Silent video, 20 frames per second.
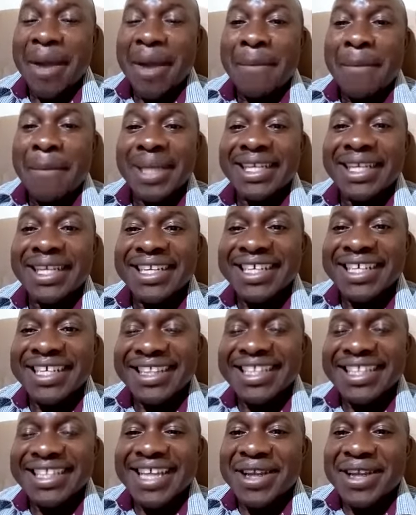But another
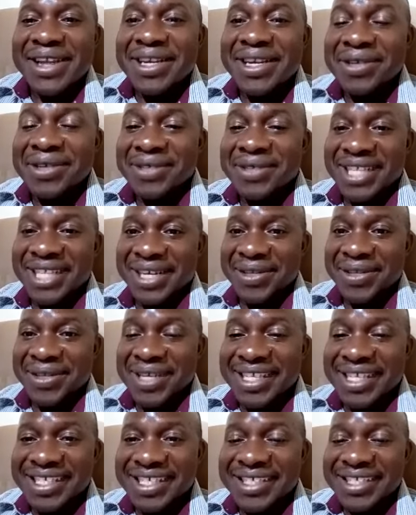thing that I needed to tell you
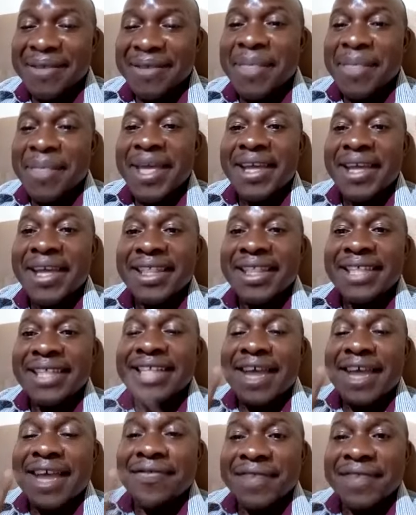is that
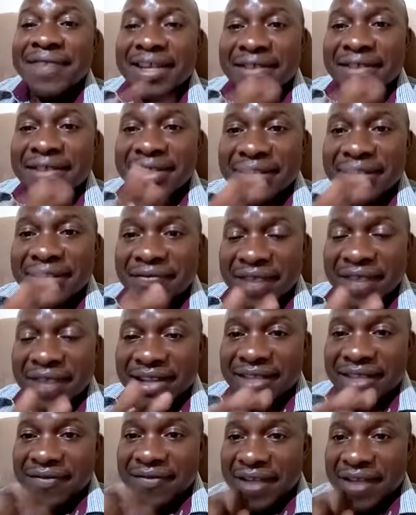after the
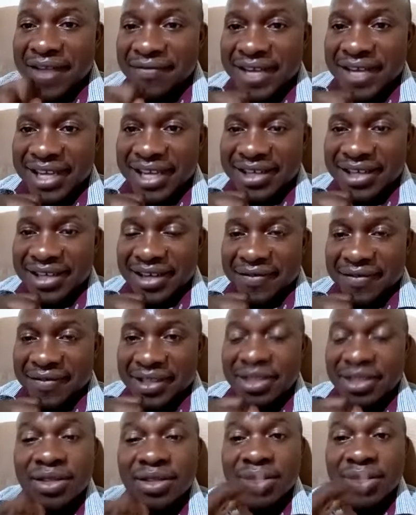5-day dry
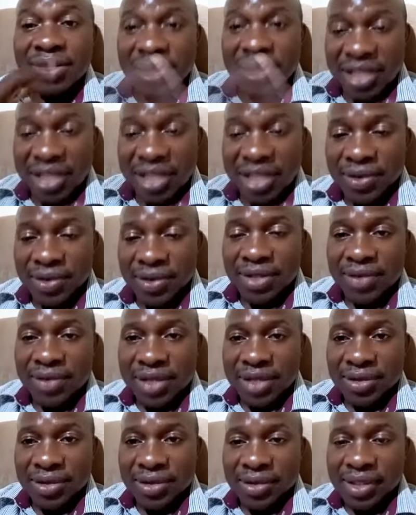fast, that's what you were
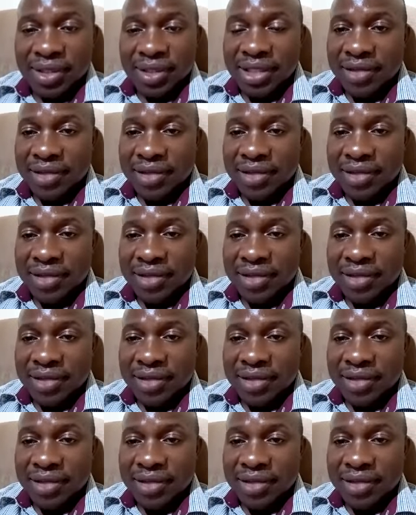told.